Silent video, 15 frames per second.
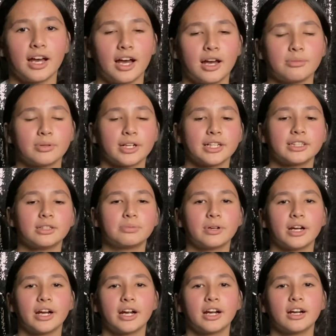I prayed the
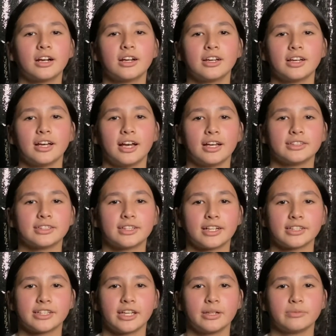prayer and then
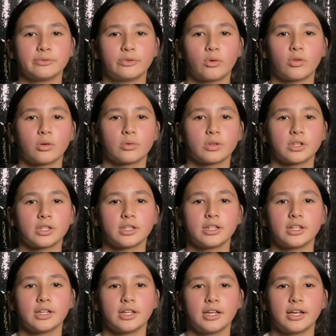I came forward
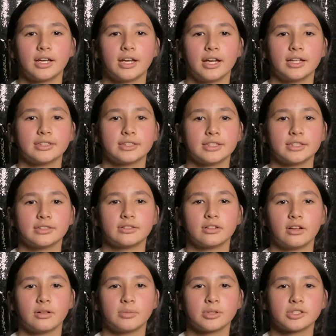and then
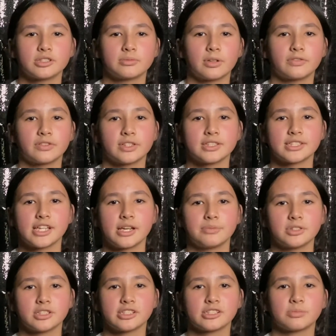a bunch of my friends
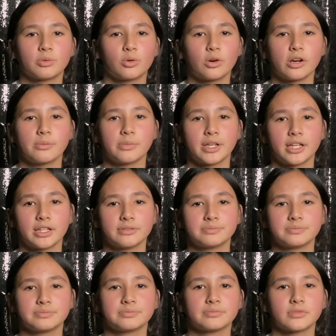came to support me
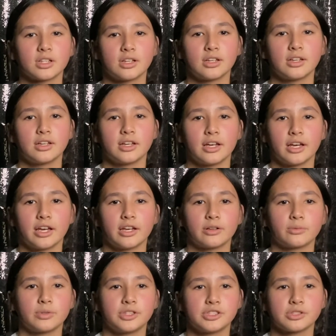
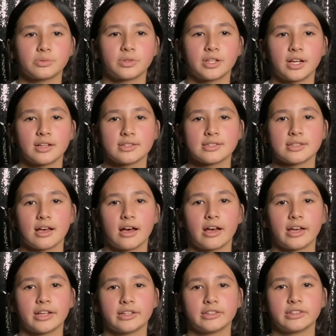and we just went
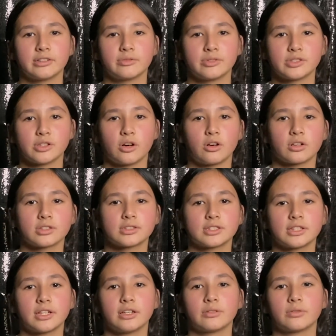outside and then we talked
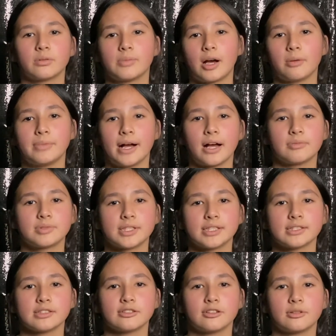and about
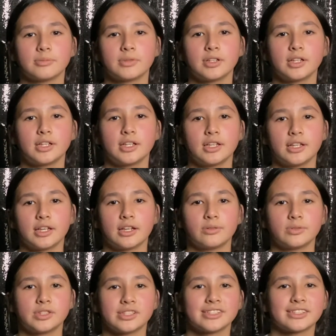baptism,
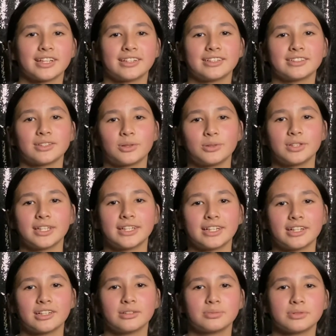and we just set this whole thing
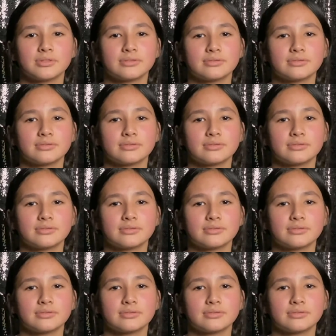up.